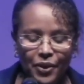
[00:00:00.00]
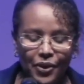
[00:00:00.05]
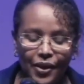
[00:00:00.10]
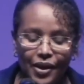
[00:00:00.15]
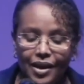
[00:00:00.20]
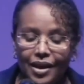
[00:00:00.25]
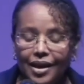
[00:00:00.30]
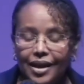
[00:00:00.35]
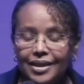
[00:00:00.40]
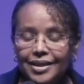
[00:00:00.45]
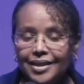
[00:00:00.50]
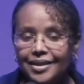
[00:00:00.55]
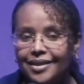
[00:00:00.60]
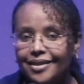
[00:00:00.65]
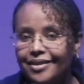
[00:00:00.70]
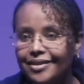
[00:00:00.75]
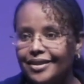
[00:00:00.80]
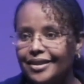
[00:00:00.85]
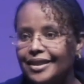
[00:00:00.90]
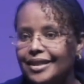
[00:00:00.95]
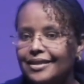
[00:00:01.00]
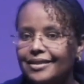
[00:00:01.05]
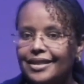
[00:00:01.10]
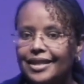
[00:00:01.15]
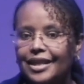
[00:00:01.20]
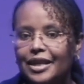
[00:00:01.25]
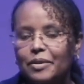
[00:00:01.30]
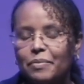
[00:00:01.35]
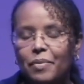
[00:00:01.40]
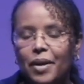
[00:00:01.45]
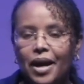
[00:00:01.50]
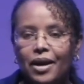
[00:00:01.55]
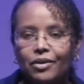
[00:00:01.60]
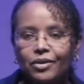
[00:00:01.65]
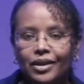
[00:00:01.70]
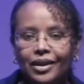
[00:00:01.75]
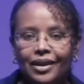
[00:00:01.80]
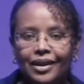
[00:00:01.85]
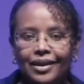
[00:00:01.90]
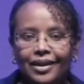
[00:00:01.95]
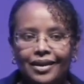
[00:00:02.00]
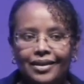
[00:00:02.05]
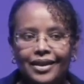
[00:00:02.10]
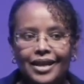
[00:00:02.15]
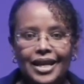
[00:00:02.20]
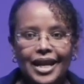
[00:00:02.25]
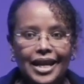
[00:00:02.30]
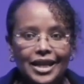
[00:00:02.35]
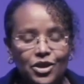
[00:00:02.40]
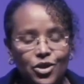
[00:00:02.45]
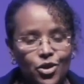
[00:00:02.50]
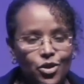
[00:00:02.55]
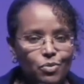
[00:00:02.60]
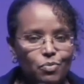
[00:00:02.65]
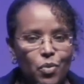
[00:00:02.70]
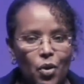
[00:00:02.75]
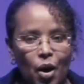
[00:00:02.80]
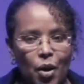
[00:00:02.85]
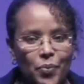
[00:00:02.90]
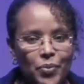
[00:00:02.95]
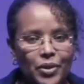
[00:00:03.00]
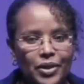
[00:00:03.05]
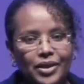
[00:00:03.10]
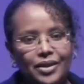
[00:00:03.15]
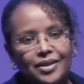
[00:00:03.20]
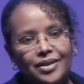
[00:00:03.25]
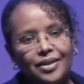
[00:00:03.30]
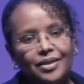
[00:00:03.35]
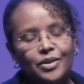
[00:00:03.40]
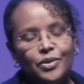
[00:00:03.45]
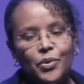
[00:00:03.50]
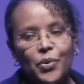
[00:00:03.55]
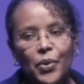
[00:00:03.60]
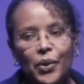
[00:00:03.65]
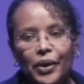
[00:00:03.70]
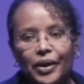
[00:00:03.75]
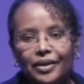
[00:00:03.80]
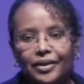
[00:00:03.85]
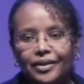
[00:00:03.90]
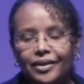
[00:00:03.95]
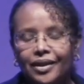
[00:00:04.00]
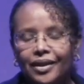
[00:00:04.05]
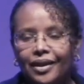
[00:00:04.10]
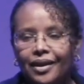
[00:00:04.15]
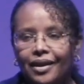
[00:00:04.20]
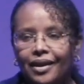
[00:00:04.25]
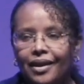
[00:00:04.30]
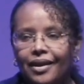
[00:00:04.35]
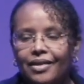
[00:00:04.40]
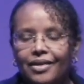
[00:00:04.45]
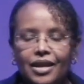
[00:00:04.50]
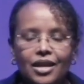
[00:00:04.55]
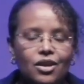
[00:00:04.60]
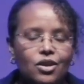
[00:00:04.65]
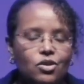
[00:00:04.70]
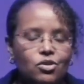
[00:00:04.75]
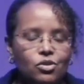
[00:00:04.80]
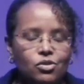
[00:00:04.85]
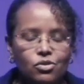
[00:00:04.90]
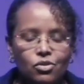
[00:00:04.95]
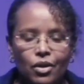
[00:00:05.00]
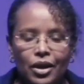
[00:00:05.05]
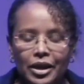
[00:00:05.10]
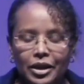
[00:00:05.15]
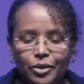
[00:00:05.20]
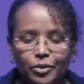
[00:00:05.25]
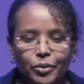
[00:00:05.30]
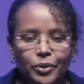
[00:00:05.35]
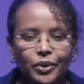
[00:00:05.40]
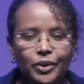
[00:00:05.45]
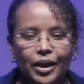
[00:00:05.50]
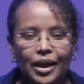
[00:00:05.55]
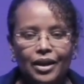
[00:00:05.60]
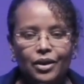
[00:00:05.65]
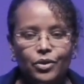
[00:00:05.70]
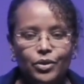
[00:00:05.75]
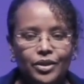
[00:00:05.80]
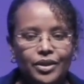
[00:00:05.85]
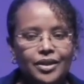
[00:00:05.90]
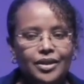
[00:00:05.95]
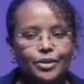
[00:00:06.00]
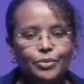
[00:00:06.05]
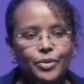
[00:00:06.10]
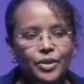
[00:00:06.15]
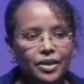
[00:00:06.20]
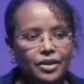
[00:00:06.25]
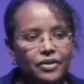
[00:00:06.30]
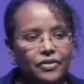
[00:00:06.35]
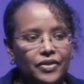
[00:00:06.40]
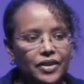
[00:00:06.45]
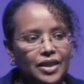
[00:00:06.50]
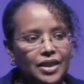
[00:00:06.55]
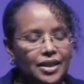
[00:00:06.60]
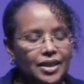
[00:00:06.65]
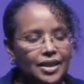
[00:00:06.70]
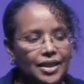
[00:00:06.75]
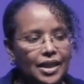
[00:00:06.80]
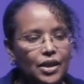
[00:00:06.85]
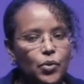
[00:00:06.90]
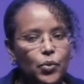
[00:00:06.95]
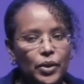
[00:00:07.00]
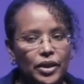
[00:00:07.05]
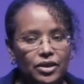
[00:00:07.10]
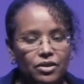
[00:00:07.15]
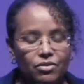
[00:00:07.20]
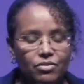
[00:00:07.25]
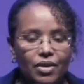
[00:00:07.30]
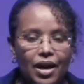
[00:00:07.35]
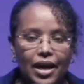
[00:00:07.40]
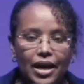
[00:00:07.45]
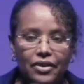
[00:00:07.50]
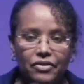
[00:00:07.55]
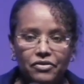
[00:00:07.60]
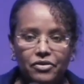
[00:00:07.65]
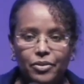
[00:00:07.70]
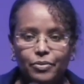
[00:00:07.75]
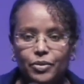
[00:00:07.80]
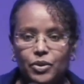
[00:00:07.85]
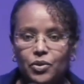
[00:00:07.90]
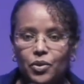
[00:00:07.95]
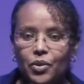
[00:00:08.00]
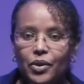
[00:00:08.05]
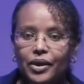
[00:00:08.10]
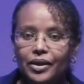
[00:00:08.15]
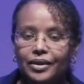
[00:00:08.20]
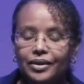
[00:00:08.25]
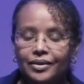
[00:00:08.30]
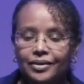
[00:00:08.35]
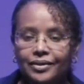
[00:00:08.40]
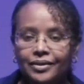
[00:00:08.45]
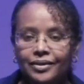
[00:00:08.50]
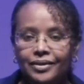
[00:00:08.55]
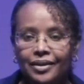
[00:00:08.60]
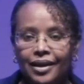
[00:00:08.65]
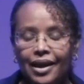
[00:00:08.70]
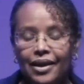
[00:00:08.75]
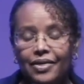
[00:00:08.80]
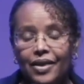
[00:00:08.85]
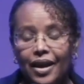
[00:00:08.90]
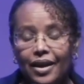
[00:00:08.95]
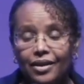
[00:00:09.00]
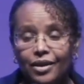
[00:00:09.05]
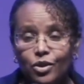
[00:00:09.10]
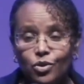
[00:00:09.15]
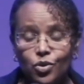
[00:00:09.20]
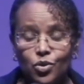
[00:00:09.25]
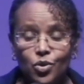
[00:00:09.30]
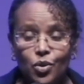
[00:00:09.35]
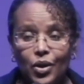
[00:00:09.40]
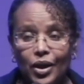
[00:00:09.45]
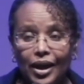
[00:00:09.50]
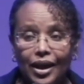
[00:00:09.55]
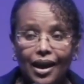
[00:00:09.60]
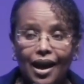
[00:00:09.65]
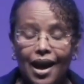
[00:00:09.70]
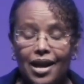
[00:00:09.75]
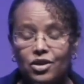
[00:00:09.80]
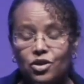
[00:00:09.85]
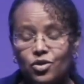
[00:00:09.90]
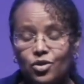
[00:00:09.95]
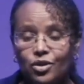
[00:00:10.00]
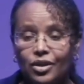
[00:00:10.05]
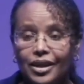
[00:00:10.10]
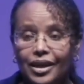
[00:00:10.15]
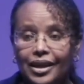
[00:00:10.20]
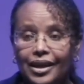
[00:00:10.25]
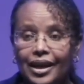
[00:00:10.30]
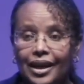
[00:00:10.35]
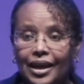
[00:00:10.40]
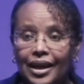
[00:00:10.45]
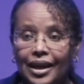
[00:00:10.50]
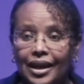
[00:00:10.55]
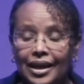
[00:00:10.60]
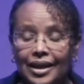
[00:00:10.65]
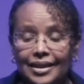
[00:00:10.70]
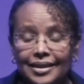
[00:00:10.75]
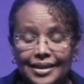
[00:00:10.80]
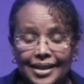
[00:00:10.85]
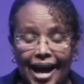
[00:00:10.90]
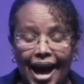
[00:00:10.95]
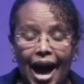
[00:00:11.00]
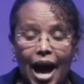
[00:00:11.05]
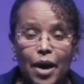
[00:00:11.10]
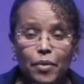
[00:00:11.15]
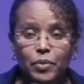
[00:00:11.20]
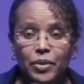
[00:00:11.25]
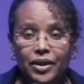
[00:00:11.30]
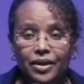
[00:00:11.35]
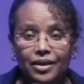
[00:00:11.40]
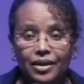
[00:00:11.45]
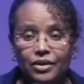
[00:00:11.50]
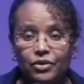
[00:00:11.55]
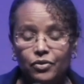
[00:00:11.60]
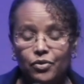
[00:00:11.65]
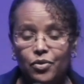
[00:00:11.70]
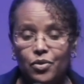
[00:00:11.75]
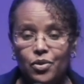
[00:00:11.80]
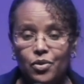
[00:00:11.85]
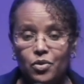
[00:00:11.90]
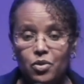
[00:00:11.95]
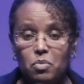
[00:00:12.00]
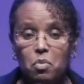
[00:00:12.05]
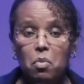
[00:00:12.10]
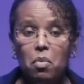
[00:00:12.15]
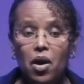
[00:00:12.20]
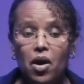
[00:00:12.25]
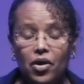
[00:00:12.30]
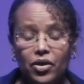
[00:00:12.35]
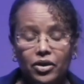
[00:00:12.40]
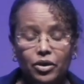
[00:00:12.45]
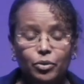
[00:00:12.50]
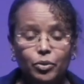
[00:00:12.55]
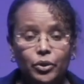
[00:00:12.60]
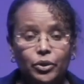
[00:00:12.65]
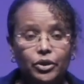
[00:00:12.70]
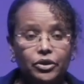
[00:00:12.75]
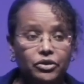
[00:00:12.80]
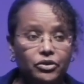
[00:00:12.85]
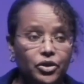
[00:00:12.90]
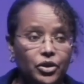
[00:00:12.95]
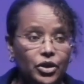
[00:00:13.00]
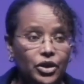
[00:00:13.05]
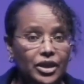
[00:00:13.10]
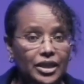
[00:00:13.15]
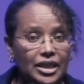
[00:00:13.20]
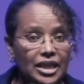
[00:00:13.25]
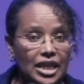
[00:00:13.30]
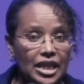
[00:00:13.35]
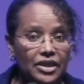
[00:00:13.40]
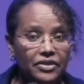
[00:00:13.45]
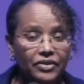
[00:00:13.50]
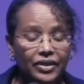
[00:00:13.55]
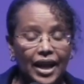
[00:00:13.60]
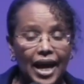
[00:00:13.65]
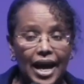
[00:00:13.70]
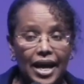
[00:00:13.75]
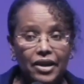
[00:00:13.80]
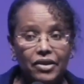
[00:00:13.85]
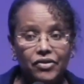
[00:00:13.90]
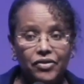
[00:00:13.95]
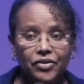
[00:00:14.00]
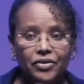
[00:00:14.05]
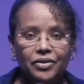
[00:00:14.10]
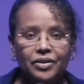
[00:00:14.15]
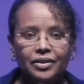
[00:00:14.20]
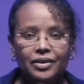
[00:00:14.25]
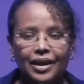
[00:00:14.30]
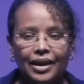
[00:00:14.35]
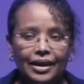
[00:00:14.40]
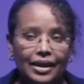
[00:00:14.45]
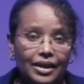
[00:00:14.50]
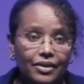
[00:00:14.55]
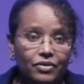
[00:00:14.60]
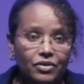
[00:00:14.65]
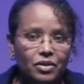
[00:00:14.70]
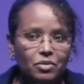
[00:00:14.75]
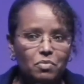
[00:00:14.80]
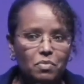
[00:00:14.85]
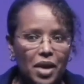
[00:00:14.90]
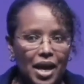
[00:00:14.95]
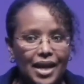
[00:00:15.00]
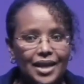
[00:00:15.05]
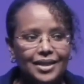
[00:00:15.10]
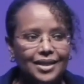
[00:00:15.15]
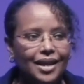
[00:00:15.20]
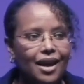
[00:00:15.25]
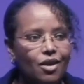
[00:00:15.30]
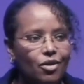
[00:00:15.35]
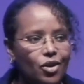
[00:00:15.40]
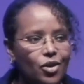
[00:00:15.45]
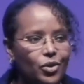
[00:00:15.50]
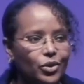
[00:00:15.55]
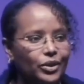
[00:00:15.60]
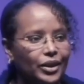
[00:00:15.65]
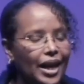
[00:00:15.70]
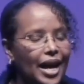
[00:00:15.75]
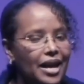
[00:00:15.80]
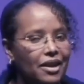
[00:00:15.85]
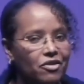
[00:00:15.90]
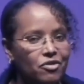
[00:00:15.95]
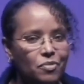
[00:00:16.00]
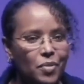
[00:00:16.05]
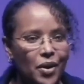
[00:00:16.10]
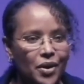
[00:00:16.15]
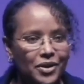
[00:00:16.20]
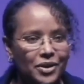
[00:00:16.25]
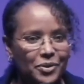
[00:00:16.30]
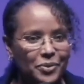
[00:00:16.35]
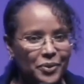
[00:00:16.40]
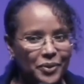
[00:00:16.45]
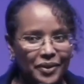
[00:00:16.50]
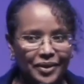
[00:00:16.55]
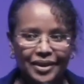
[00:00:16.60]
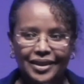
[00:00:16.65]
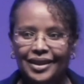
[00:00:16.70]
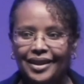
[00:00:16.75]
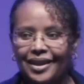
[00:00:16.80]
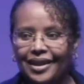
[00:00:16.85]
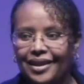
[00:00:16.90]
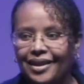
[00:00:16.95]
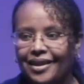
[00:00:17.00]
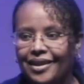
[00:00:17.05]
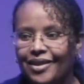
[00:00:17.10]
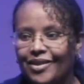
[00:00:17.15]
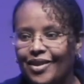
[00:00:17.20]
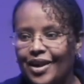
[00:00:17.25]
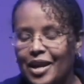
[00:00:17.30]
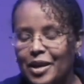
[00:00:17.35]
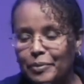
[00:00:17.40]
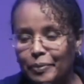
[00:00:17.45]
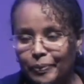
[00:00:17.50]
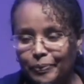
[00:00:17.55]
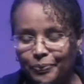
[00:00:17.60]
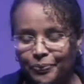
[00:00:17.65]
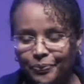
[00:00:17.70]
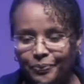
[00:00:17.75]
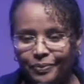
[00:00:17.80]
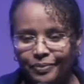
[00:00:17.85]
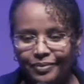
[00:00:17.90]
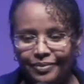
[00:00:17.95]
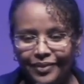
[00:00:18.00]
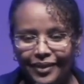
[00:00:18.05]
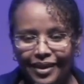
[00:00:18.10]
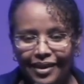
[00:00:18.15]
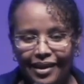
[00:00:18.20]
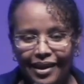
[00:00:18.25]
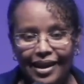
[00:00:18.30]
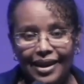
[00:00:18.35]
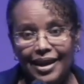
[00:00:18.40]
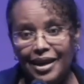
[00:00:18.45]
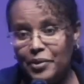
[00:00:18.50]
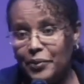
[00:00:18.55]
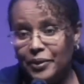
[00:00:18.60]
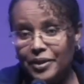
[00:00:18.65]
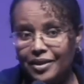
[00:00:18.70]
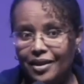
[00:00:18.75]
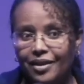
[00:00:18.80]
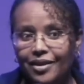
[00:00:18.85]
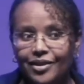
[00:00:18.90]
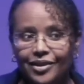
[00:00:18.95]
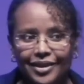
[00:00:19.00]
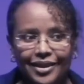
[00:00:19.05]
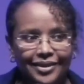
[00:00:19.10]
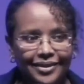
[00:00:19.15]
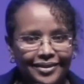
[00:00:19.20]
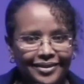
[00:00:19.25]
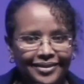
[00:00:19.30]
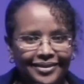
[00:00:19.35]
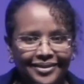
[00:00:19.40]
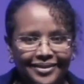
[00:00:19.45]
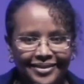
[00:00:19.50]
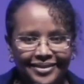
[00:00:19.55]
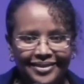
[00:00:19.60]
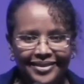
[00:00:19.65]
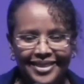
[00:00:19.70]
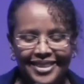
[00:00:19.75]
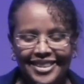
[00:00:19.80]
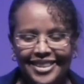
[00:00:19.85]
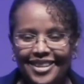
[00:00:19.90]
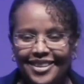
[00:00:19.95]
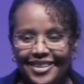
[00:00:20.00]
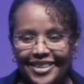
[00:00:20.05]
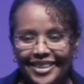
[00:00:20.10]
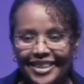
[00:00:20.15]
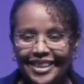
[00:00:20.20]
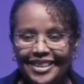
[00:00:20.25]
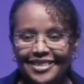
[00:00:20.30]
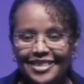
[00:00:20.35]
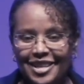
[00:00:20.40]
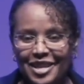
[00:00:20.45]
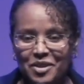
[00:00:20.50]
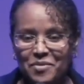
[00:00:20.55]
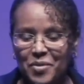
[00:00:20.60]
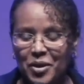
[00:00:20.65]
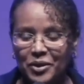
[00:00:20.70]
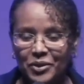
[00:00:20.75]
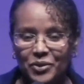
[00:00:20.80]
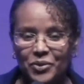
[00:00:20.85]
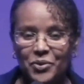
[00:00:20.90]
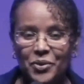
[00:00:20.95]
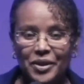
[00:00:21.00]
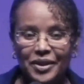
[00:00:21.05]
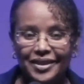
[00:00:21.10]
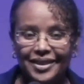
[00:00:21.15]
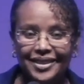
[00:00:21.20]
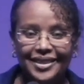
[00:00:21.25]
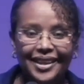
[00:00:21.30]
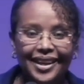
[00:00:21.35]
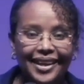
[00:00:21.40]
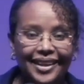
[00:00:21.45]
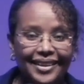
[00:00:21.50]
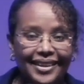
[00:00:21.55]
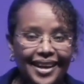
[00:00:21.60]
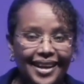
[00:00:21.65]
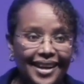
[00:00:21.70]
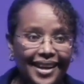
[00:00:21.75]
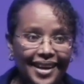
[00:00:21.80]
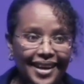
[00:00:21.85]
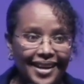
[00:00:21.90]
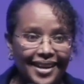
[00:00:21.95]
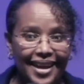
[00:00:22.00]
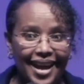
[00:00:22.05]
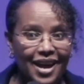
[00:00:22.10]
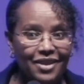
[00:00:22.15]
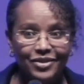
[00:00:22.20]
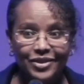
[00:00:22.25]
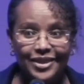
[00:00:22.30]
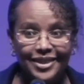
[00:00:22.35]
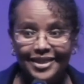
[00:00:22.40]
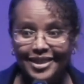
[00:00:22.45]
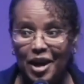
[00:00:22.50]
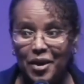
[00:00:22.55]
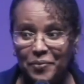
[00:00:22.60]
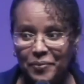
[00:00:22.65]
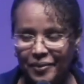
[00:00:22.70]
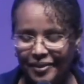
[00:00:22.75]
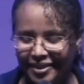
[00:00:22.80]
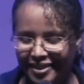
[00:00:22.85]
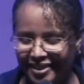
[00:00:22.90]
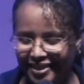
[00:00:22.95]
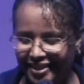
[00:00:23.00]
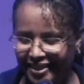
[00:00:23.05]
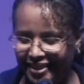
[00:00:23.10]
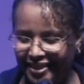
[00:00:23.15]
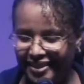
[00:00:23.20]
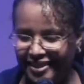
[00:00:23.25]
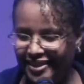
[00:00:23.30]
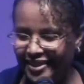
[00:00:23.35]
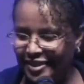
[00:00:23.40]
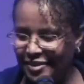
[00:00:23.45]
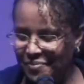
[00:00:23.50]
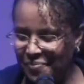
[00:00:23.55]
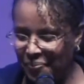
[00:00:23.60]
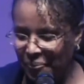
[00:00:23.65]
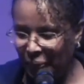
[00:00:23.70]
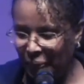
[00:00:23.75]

But then I started learning about the nature and properties of soil and the incredible ecosystem services that we derive from soil. And that the soil actually is the habitat for remarkable diversity of life and even makes our own life possible right? And I was hooked. Started learning about soils then, and I haven't stopped since.